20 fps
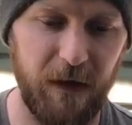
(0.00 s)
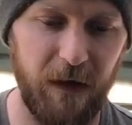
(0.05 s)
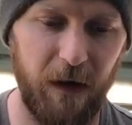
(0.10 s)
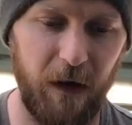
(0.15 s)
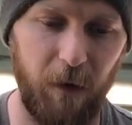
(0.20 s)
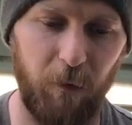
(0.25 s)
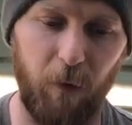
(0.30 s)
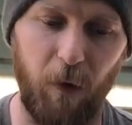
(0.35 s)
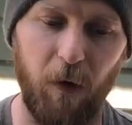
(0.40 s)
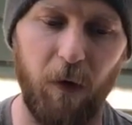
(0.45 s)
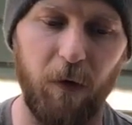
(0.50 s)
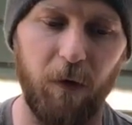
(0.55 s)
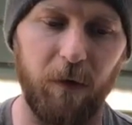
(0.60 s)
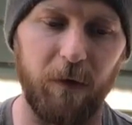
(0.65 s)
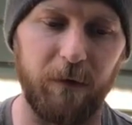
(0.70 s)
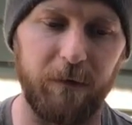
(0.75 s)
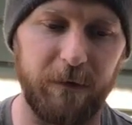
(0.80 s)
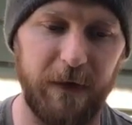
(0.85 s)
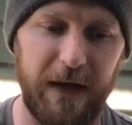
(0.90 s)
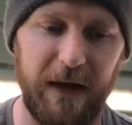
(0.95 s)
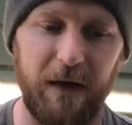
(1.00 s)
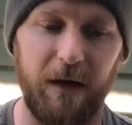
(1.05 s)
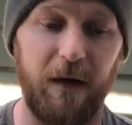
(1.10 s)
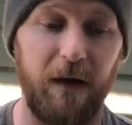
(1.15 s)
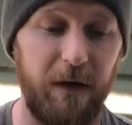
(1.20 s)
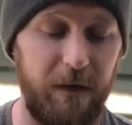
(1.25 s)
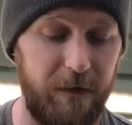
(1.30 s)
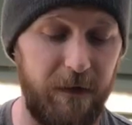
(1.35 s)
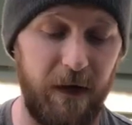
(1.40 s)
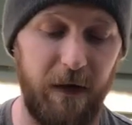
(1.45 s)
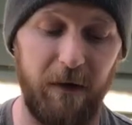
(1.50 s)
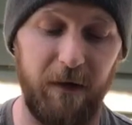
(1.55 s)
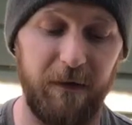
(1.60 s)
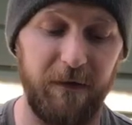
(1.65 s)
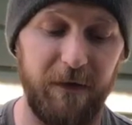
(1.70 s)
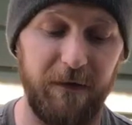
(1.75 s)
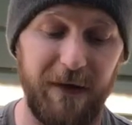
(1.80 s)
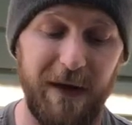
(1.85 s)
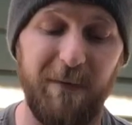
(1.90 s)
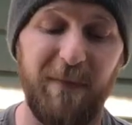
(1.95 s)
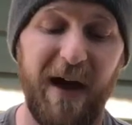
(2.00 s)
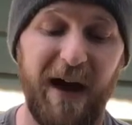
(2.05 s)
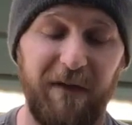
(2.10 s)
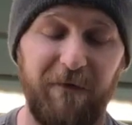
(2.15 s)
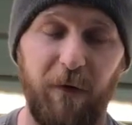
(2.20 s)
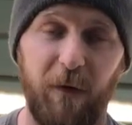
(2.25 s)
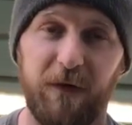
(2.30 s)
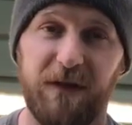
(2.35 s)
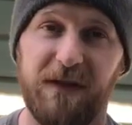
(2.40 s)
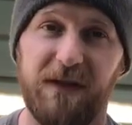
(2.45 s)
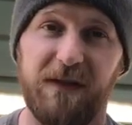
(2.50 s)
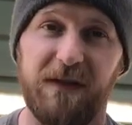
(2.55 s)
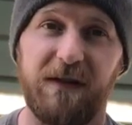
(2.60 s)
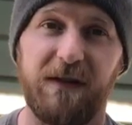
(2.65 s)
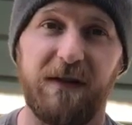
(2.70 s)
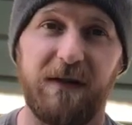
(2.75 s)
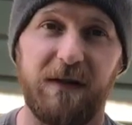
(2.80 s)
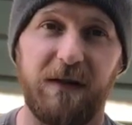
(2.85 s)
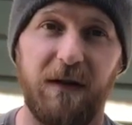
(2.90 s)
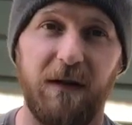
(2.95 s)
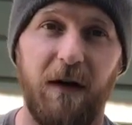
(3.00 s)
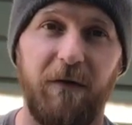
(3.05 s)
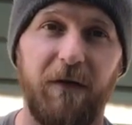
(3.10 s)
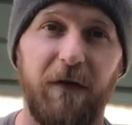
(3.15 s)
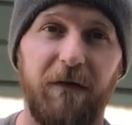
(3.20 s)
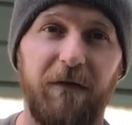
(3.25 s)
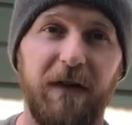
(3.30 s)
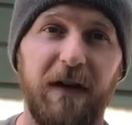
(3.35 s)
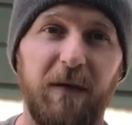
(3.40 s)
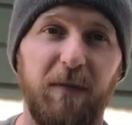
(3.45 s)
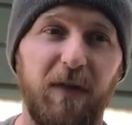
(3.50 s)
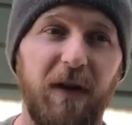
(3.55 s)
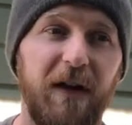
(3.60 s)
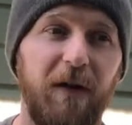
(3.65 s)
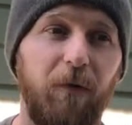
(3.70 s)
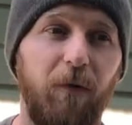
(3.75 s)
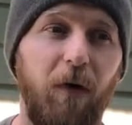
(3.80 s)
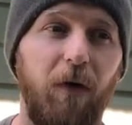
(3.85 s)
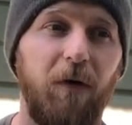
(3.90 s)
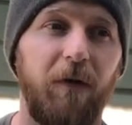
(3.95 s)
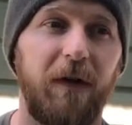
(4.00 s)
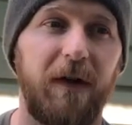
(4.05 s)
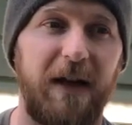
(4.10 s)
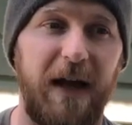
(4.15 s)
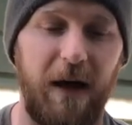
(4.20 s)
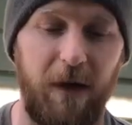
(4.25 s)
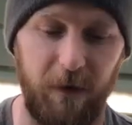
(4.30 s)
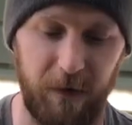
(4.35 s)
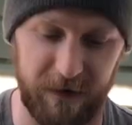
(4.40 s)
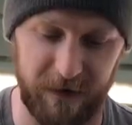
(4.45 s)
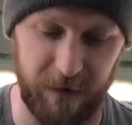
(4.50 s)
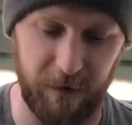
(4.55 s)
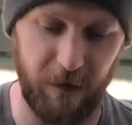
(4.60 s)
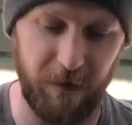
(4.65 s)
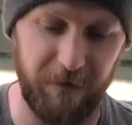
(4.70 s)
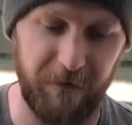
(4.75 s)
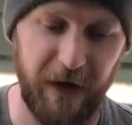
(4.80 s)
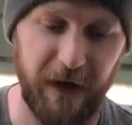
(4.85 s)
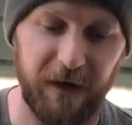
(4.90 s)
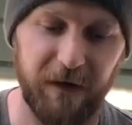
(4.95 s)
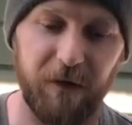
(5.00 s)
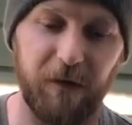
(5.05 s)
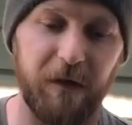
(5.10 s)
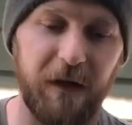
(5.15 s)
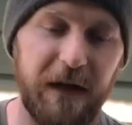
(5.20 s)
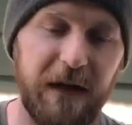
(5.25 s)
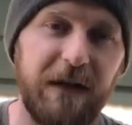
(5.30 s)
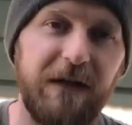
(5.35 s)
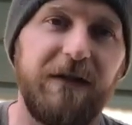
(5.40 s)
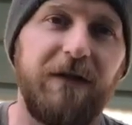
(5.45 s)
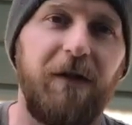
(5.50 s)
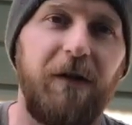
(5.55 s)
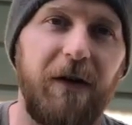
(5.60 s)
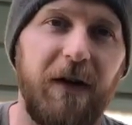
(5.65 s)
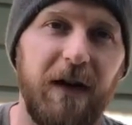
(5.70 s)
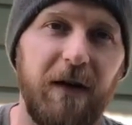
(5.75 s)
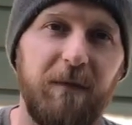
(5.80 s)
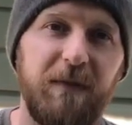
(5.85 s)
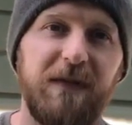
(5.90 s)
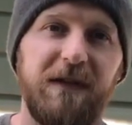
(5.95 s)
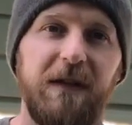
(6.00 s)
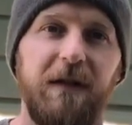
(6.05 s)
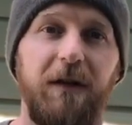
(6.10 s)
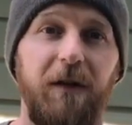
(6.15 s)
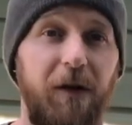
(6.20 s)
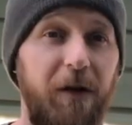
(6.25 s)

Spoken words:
a role, and the impact forces of your feet play a role in how it's going to affect your knees and your hips and your